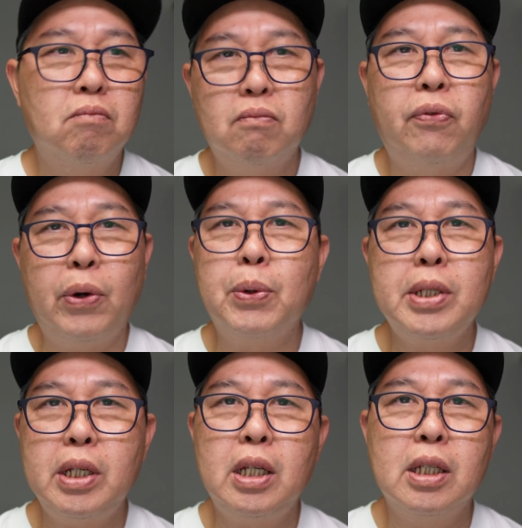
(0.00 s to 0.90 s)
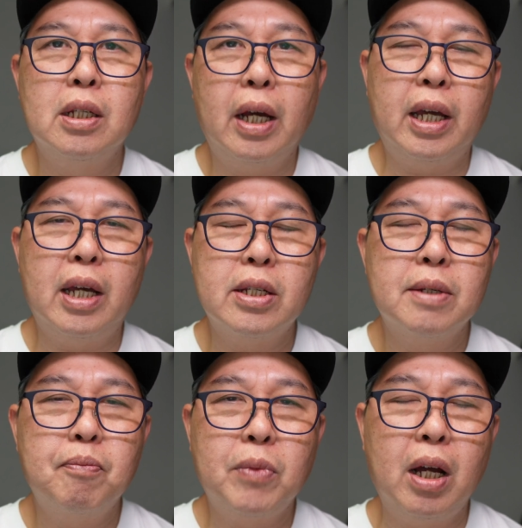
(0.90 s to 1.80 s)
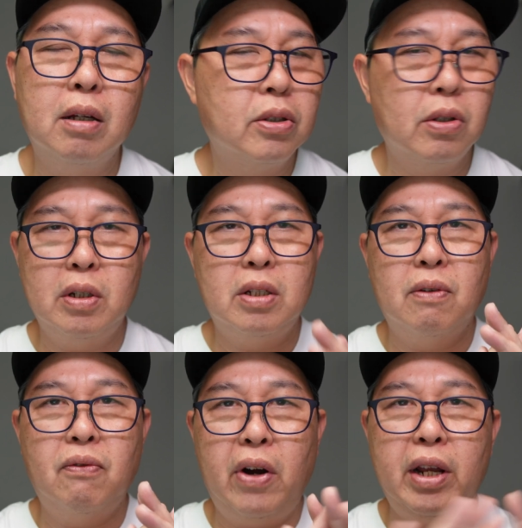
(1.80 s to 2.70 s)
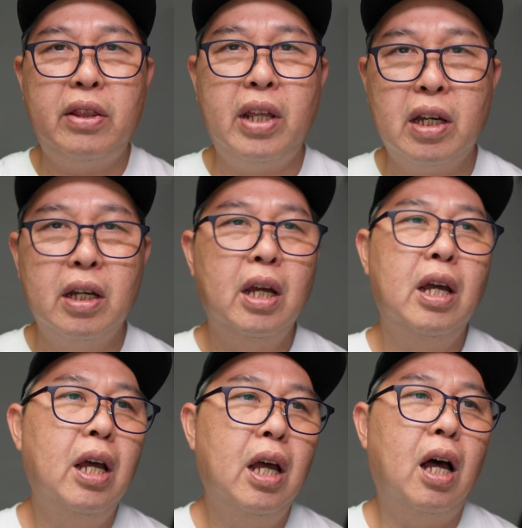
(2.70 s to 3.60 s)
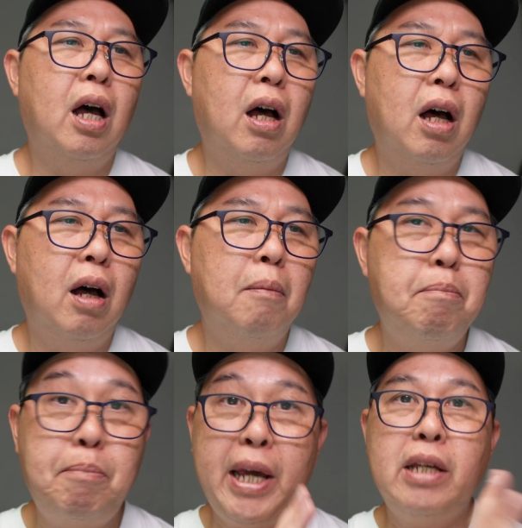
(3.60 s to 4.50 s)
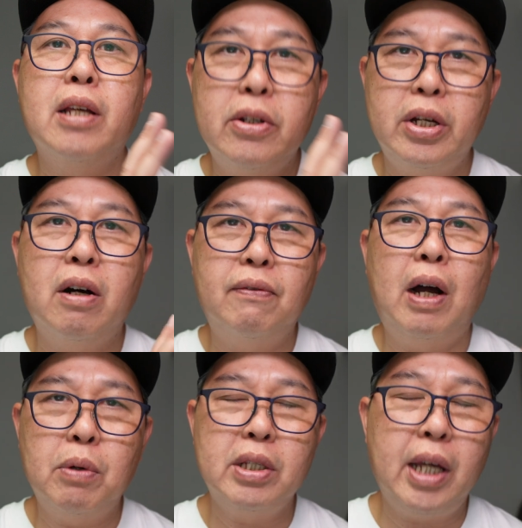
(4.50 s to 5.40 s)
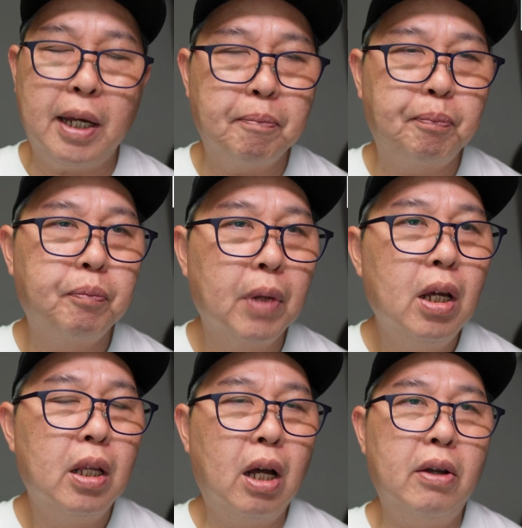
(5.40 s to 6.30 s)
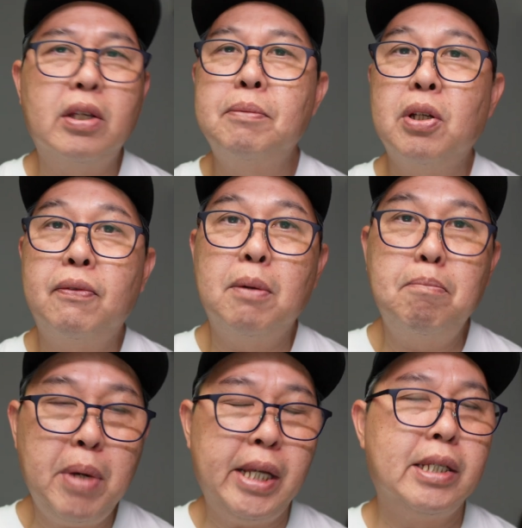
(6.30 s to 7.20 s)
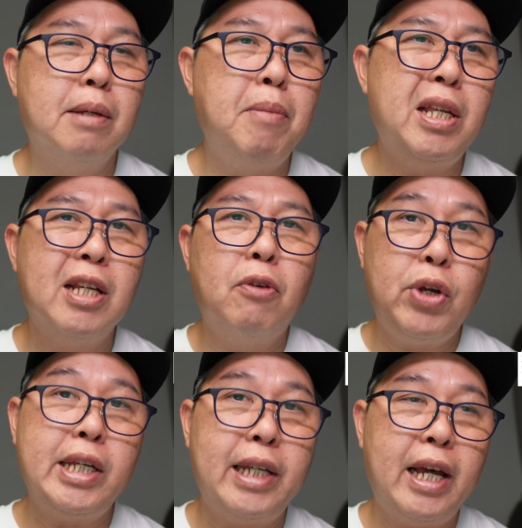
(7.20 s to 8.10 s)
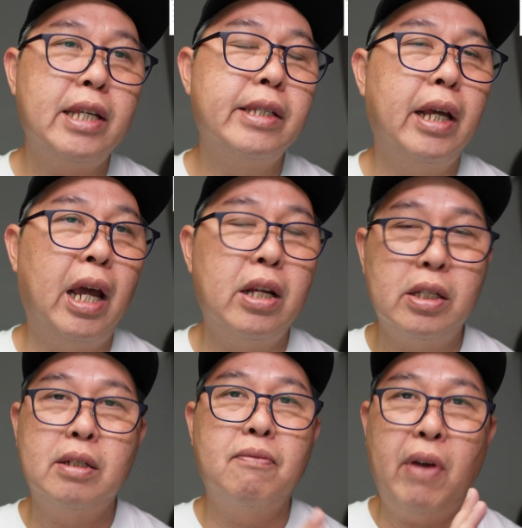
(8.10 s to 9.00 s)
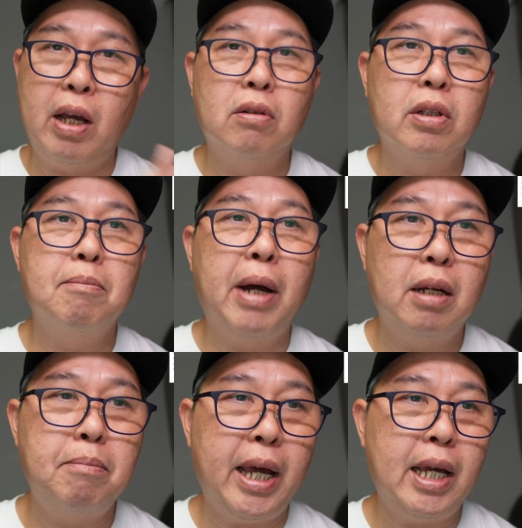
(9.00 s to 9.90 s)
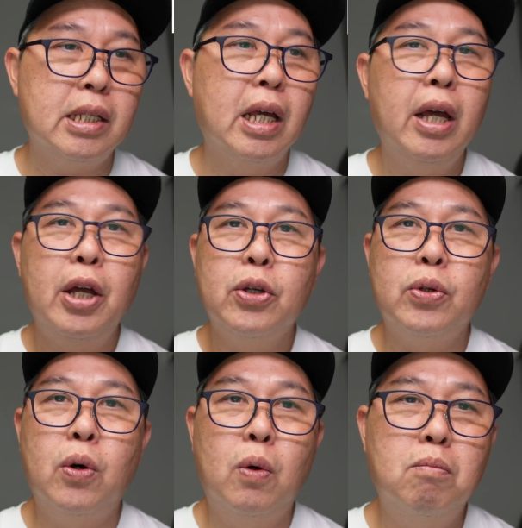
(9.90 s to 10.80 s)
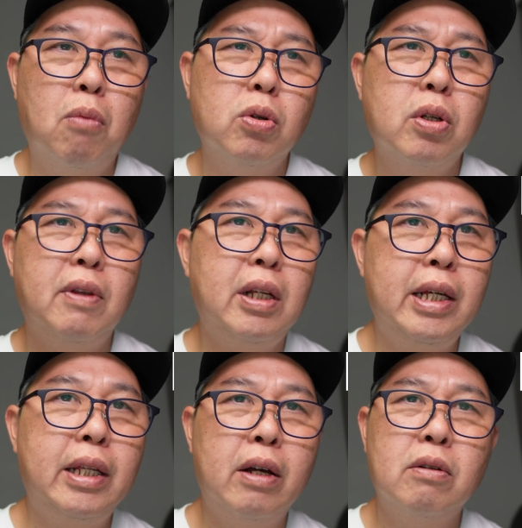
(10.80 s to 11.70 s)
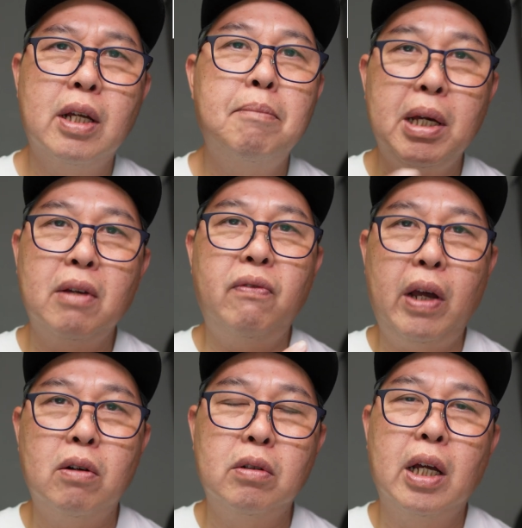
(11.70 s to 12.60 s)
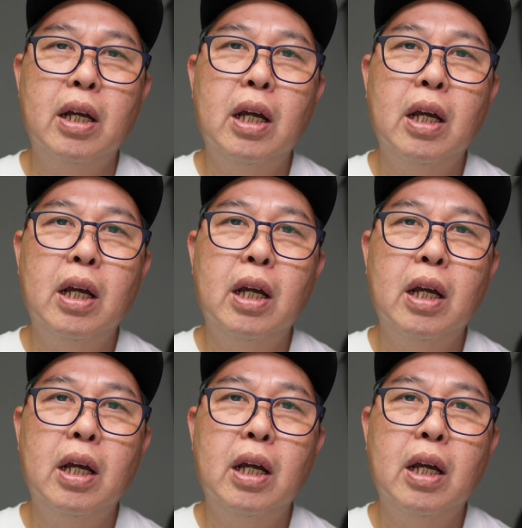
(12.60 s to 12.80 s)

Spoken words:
frequencies, I guess. Yeah, so it's a very thick bass shelf, I would say. Now in terms of the mids are recessed and is veiled by the bass, so most of the details are being veiled